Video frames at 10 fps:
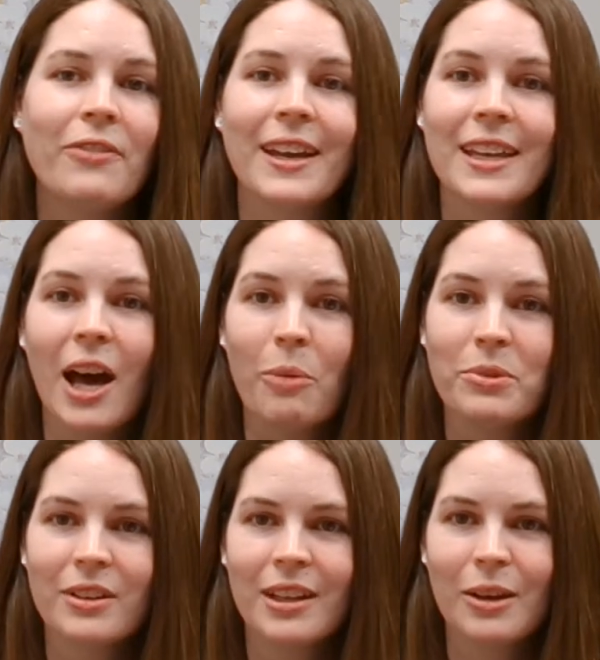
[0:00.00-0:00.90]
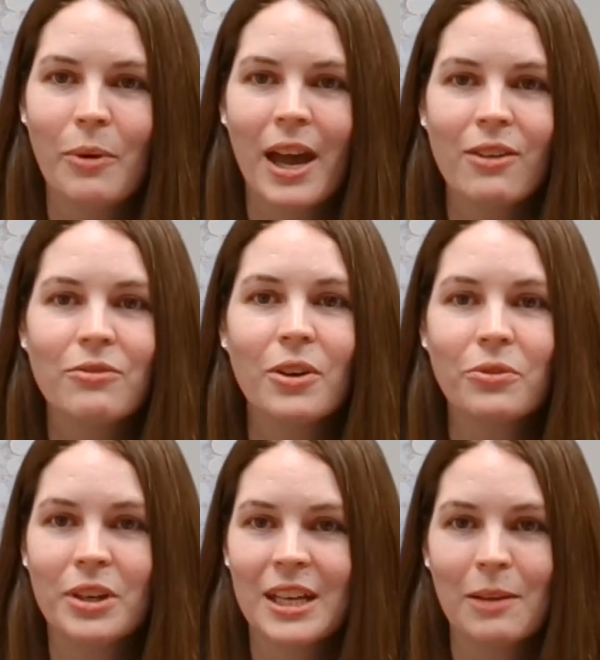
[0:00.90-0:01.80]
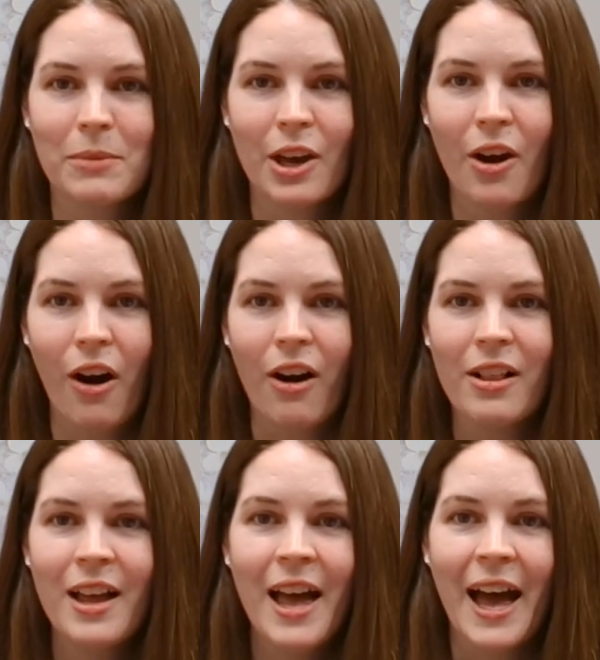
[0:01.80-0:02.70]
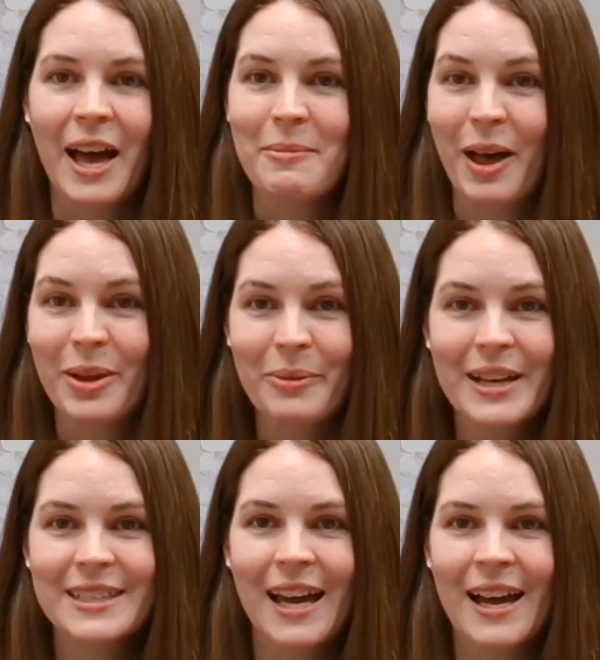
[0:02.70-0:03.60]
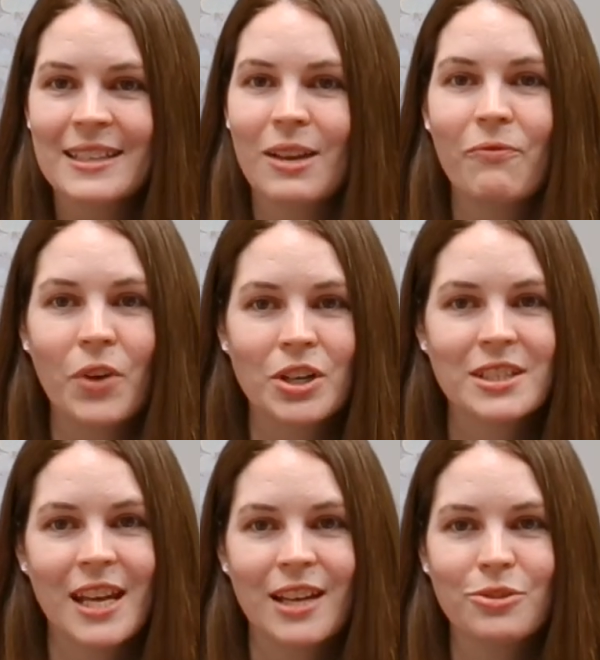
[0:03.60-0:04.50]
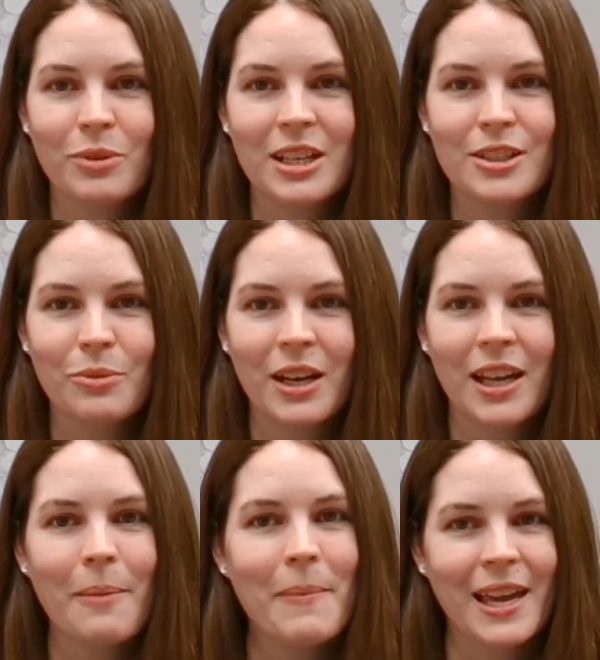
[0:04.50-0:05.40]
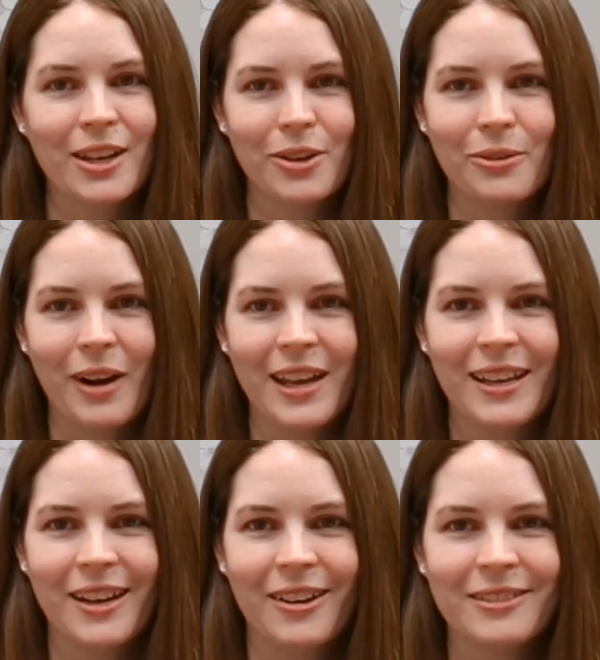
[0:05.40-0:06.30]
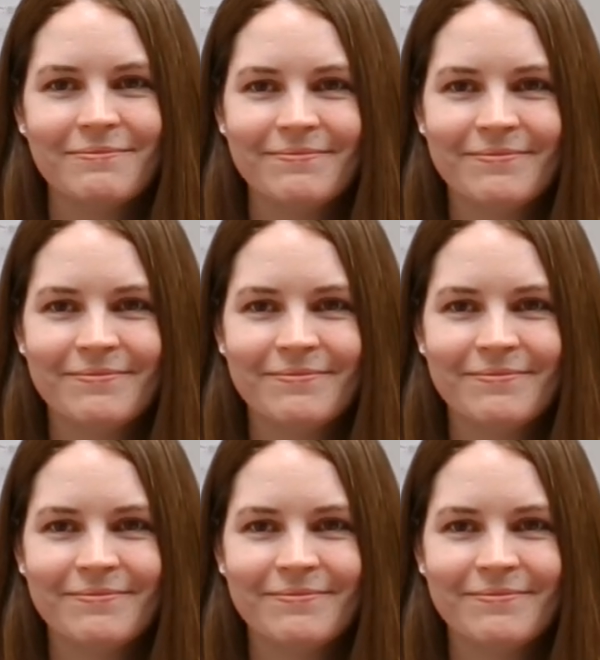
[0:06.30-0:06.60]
if I can help you in any way, feel free to give me a call. Otherwise, guys, first day of 2020, make it a great year.